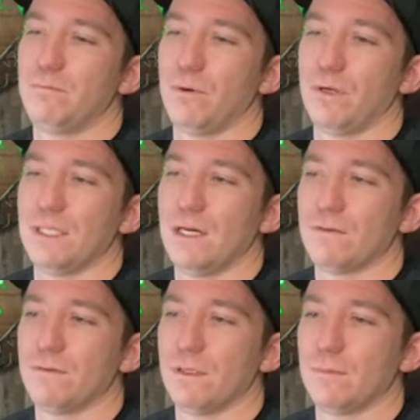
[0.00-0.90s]
burning
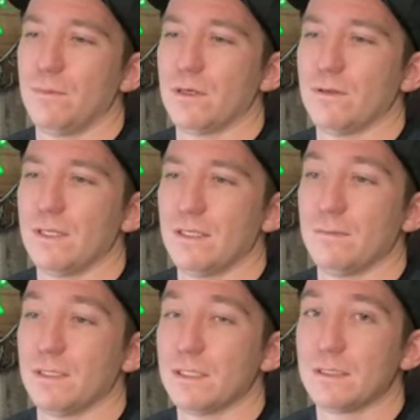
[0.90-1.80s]
down falling apart or anything
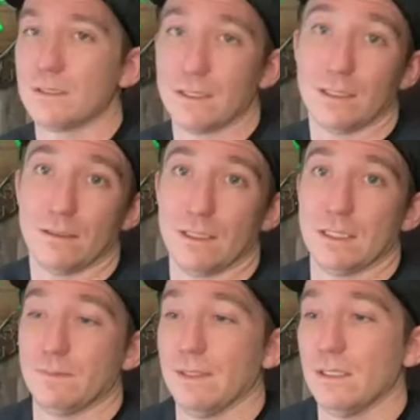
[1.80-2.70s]
but it's
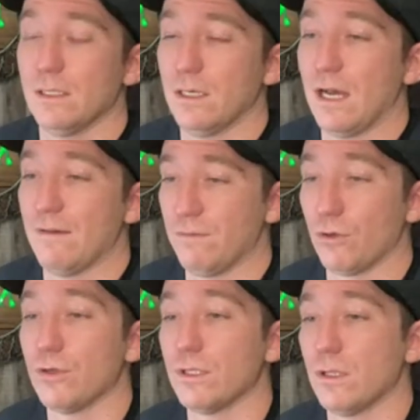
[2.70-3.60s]
it's been a i've
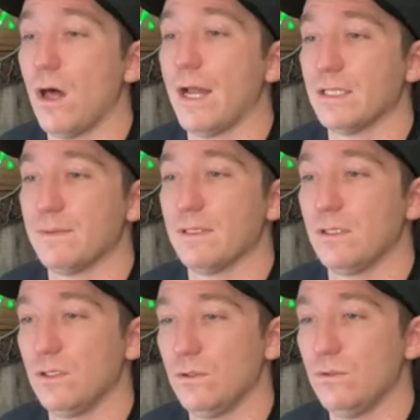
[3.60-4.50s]
learned a lot it's been a
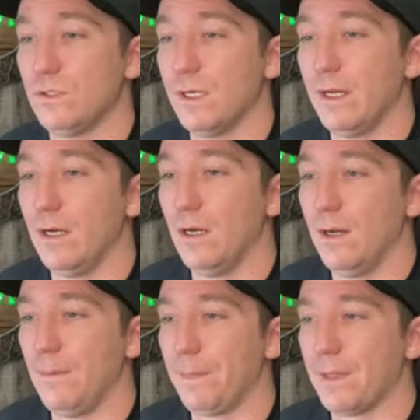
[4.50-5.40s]
huge
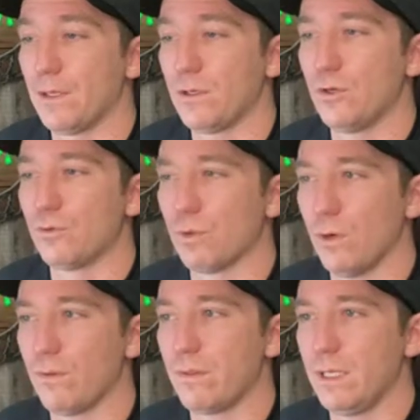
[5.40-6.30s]

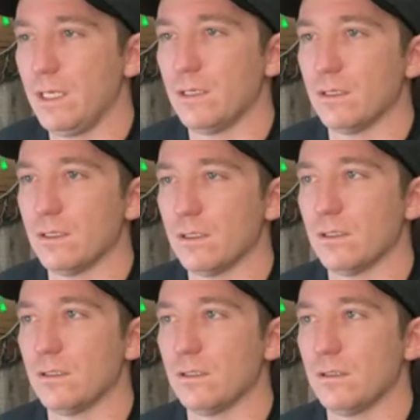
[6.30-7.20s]
growth year
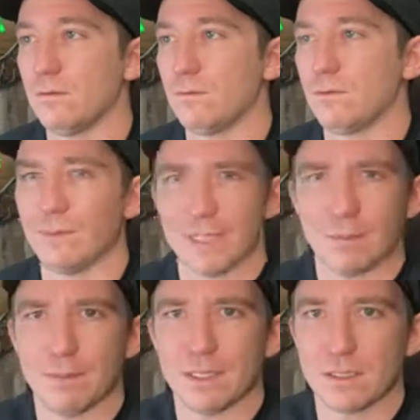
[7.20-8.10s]
for being
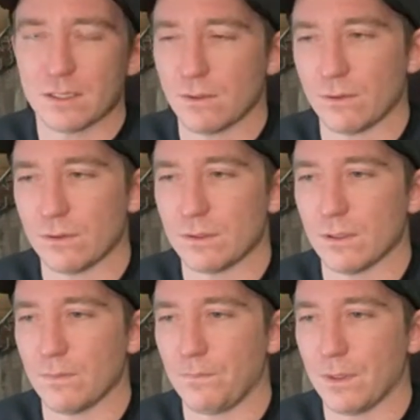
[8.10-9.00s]
a business owner.
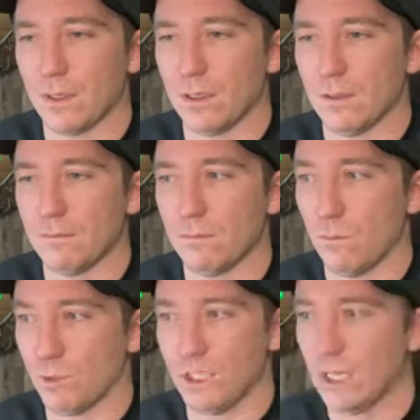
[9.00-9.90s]
So, um,
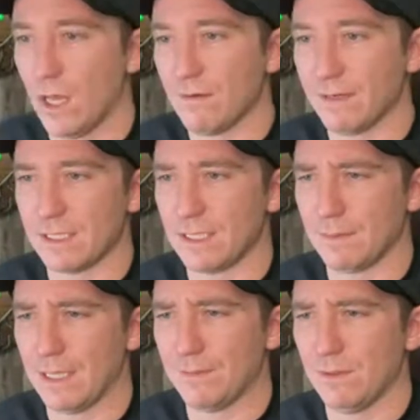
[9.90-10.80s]
which I love at the same
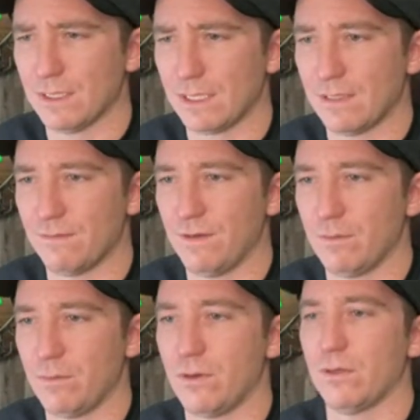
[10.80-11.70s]
time too. That's like the
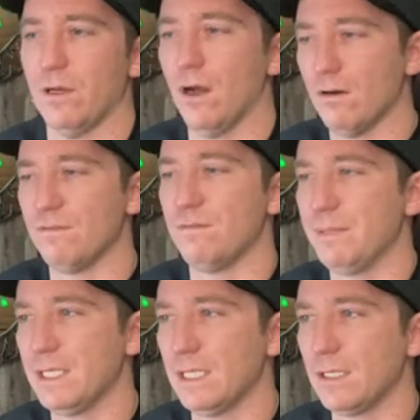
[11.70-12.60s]
fun part of
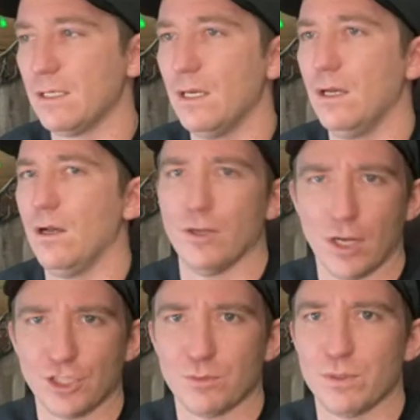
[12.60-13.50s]
being an
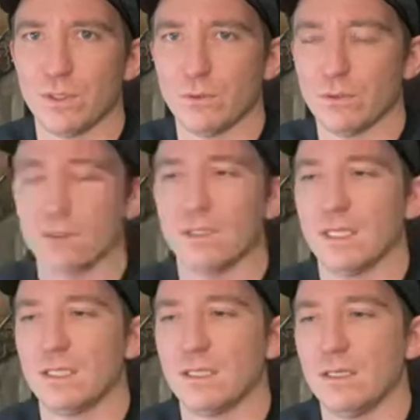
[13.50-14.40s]
entrepreneur is
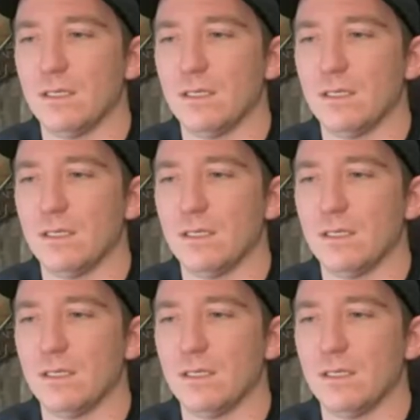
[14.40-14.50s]
like